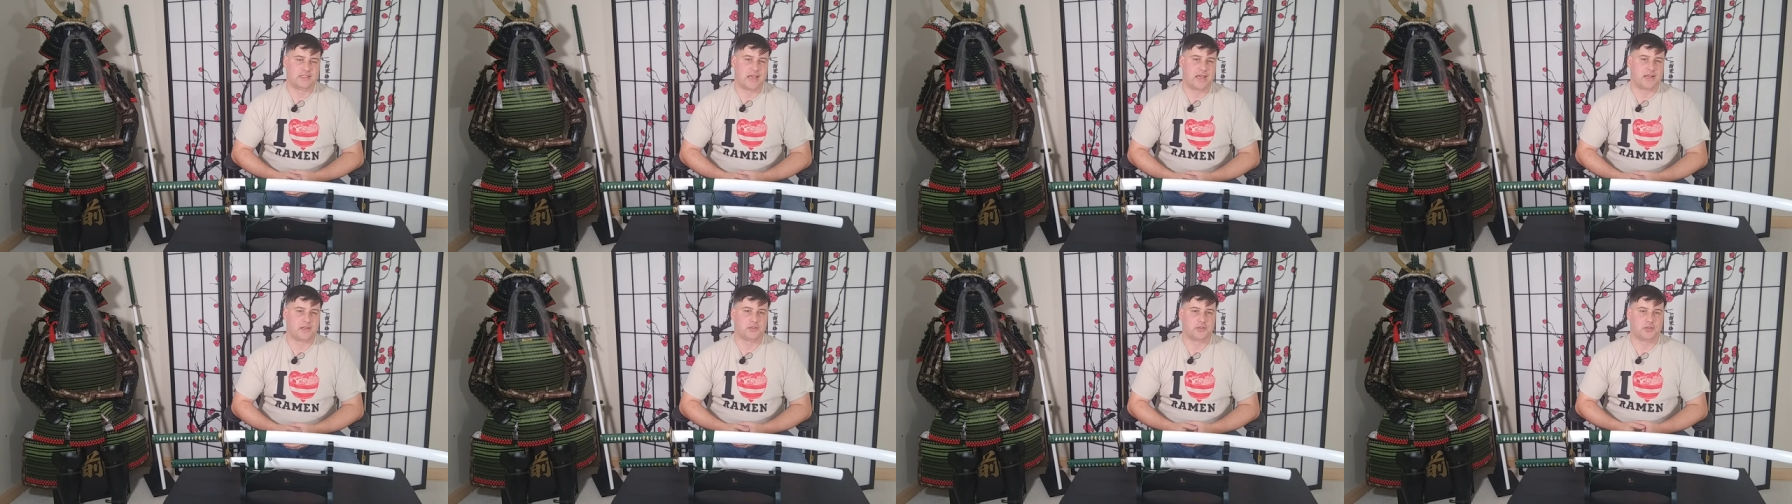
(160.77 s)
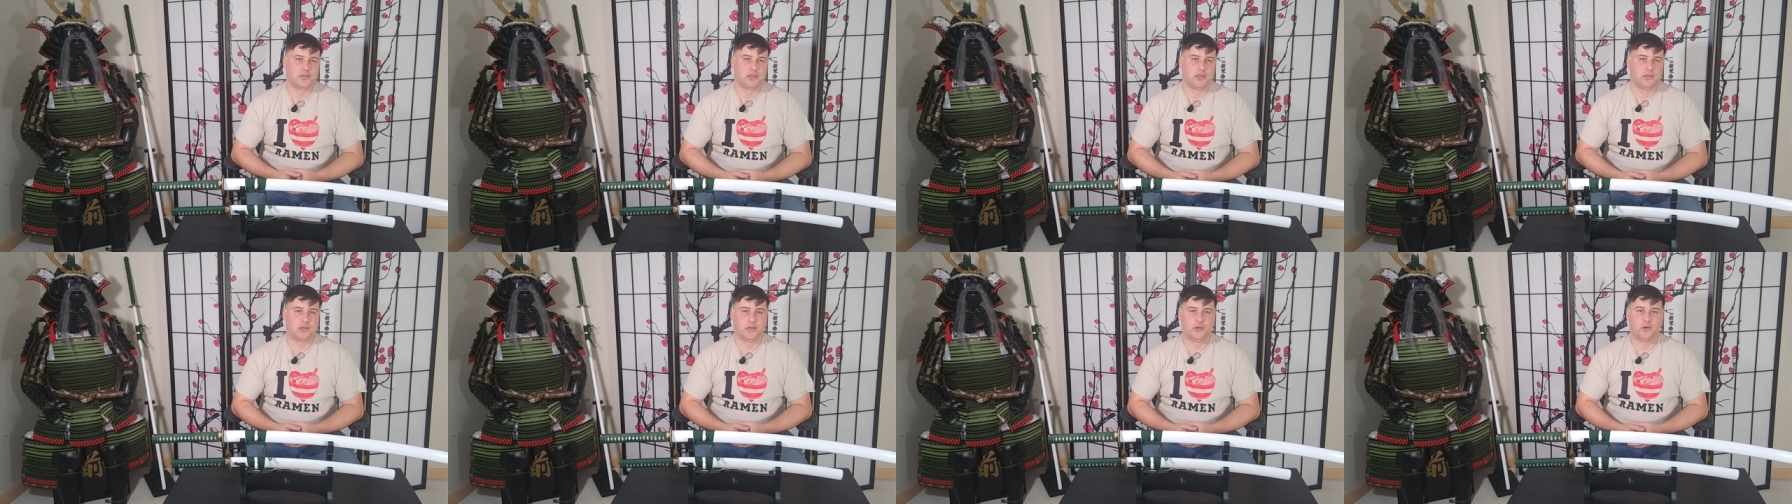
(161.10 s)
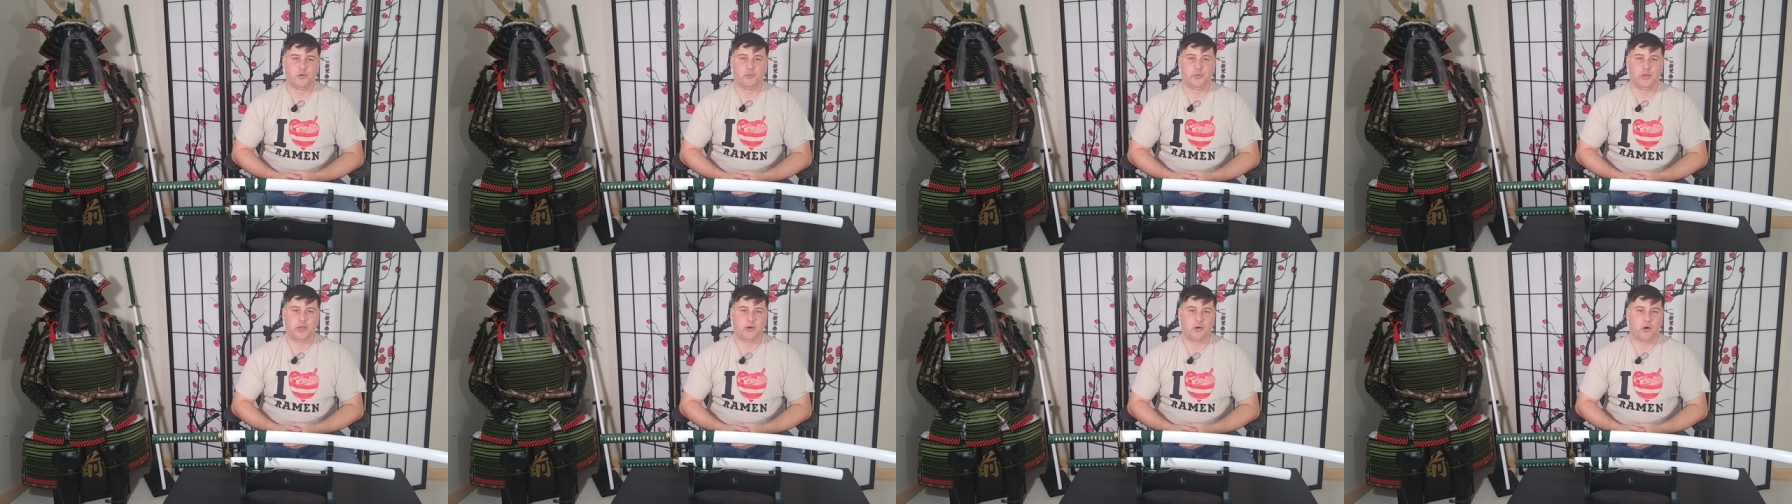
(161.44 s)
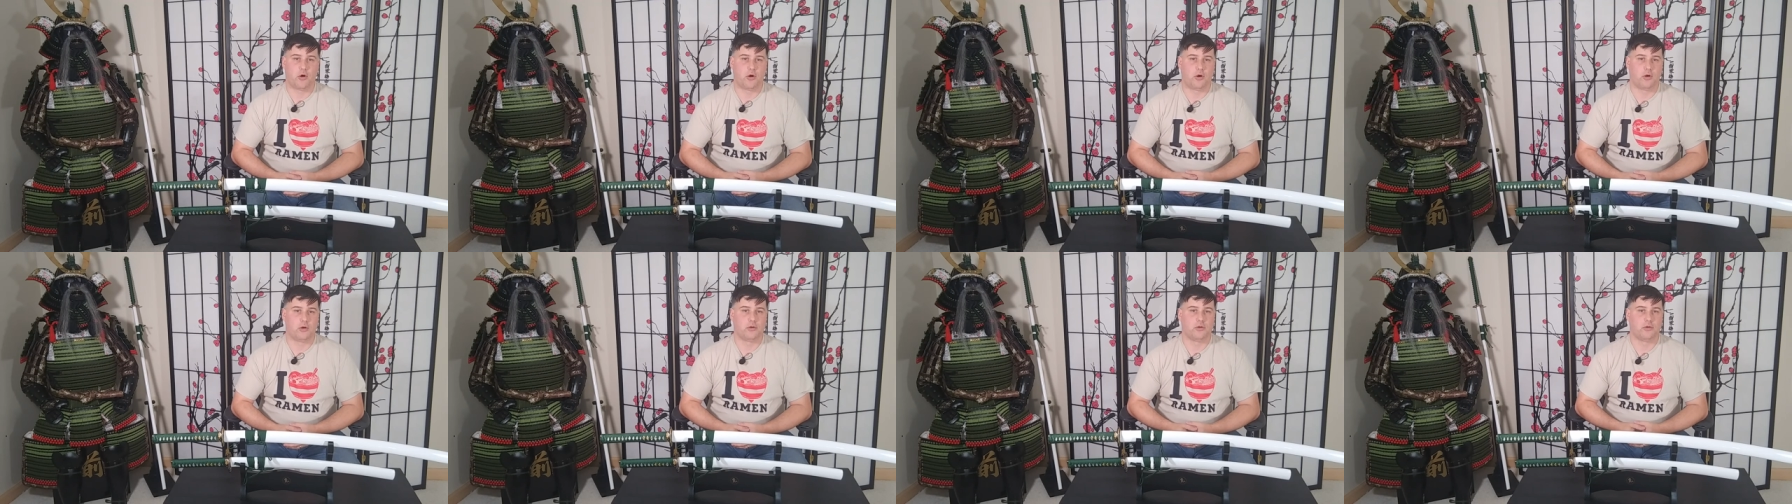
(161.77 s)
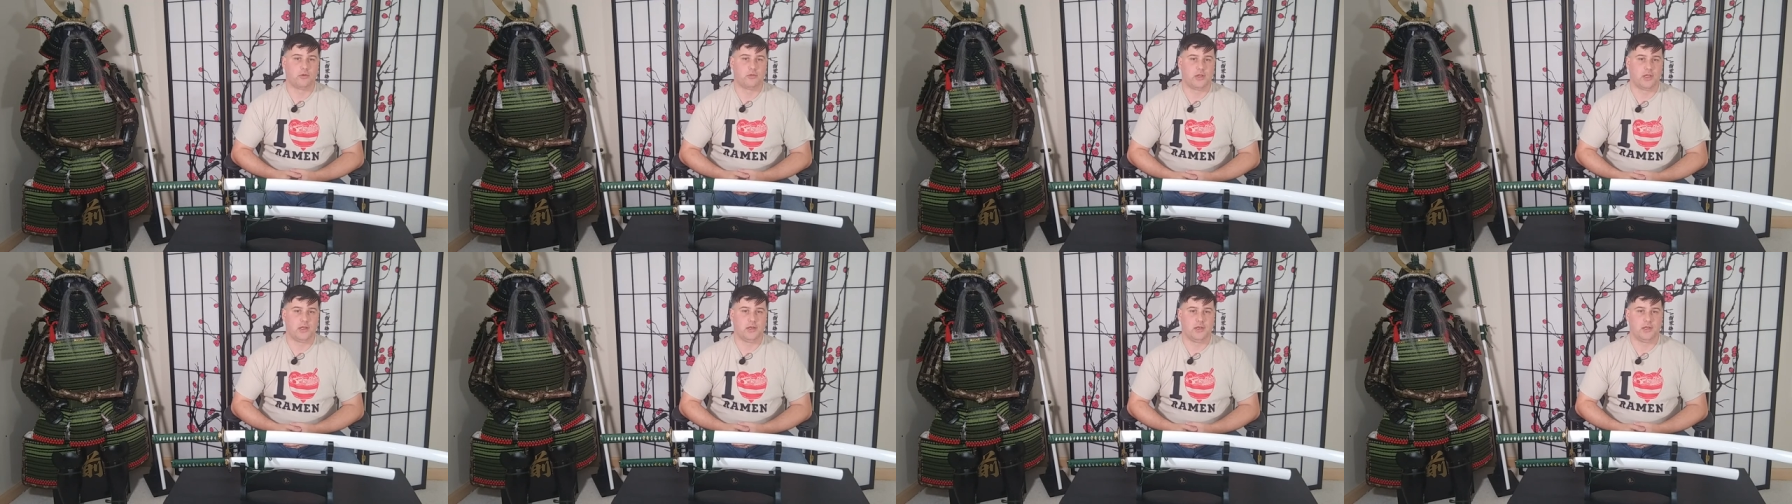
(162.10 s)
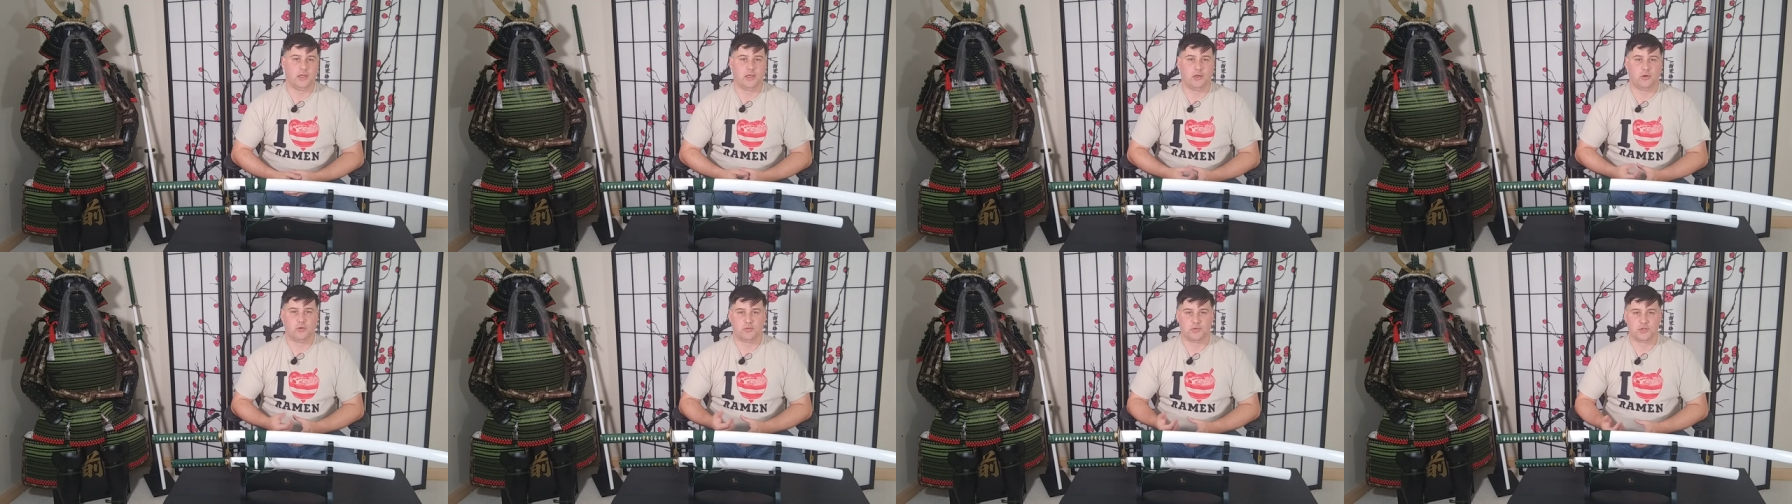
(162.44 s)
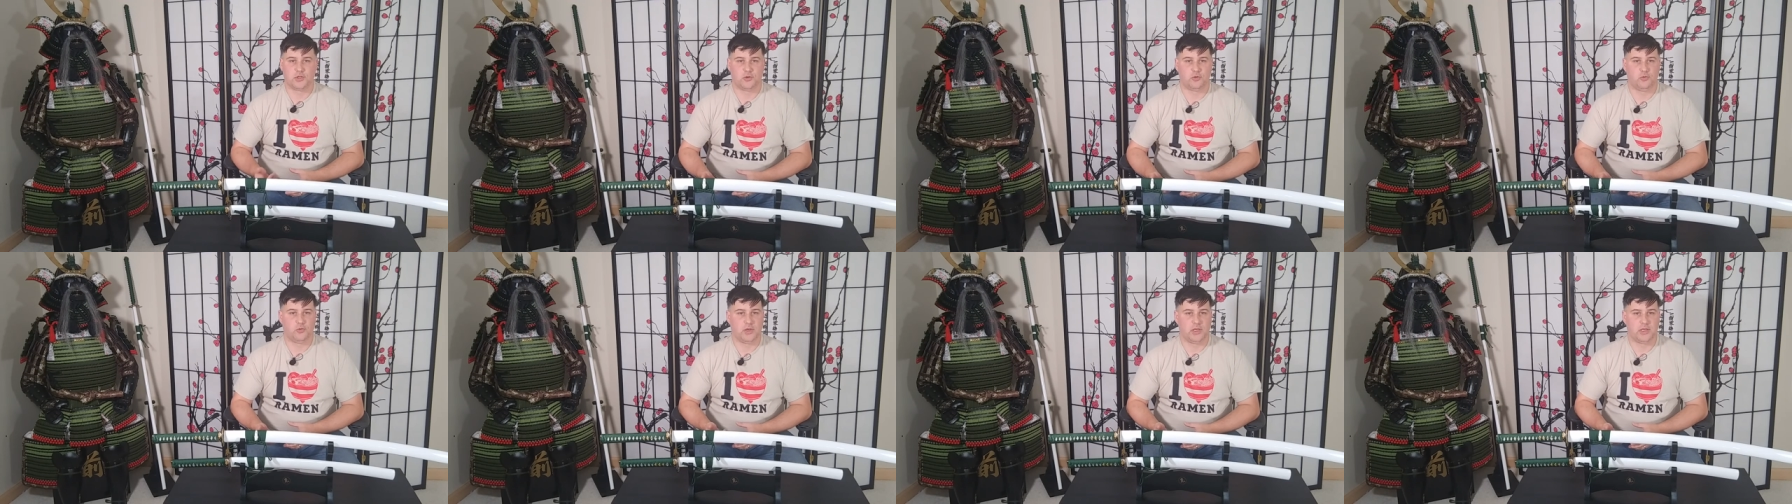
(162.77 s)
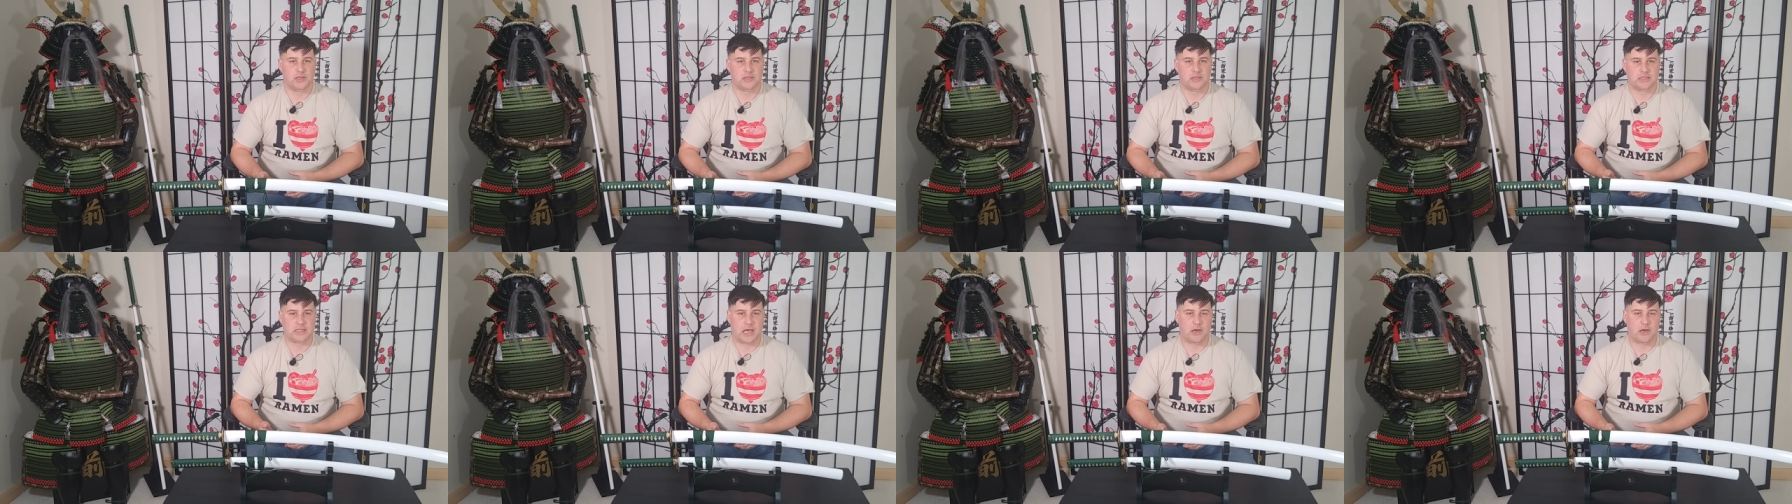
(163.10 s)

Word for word: actually a little bit harder than Nioh 2 is.